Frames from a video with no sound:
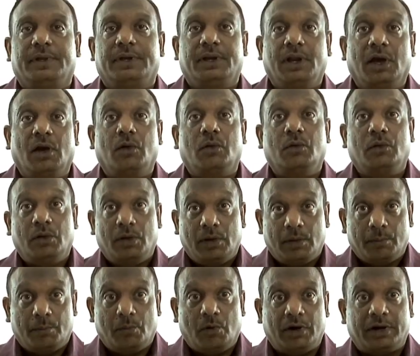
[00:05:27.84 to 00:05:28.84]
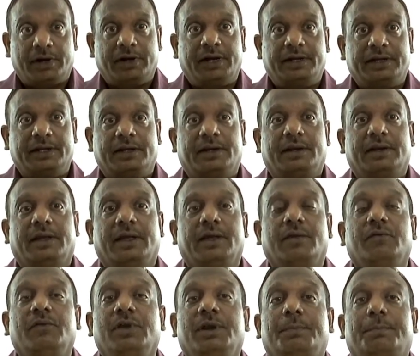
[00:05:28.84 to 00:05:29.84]
Now moderator
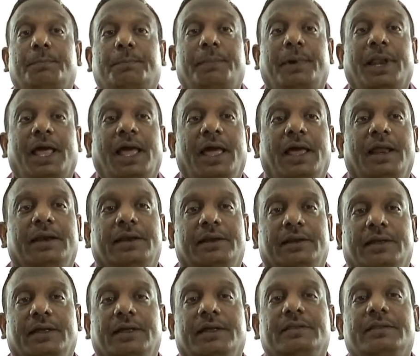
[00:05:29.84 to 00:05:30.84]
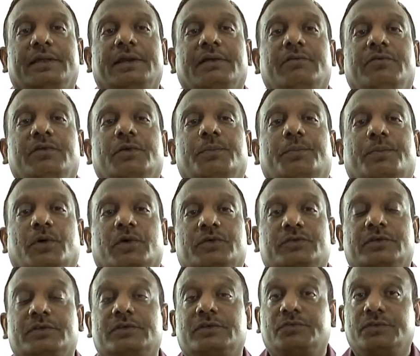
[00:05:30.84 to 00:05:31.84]
will plan the review
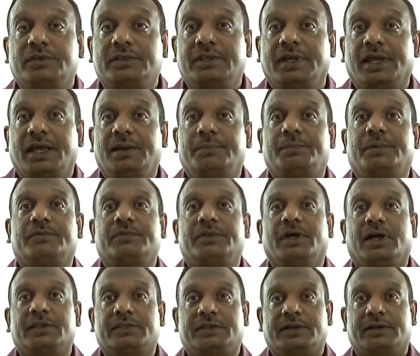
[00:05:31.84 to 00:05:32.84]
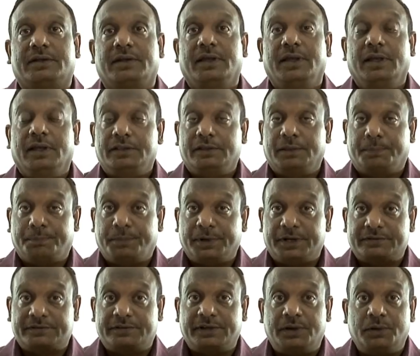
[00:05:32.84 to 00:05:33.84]
process with the help of the author. The
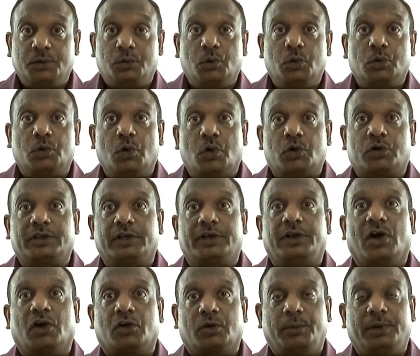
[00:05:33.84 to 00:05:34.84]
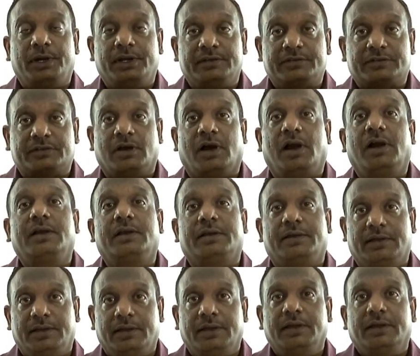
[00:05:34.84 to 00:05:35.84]
person who wrote the document is called
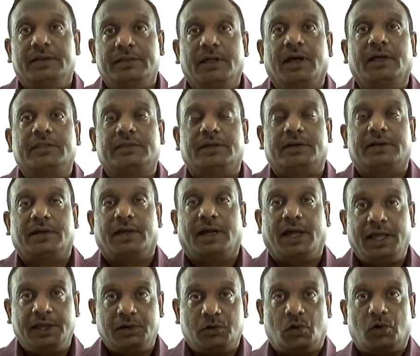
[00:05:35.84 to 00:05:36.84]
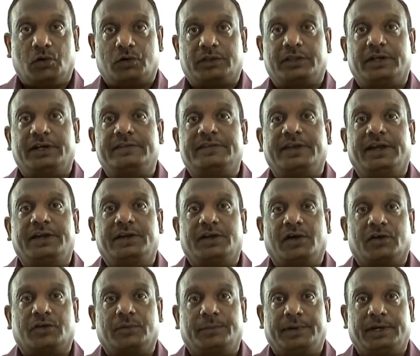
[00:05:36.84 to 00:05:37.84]
the author. I wrote the design
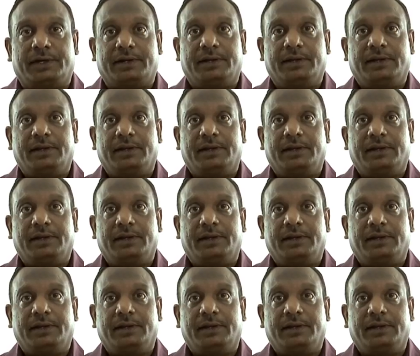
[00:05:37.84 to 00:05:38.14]
document.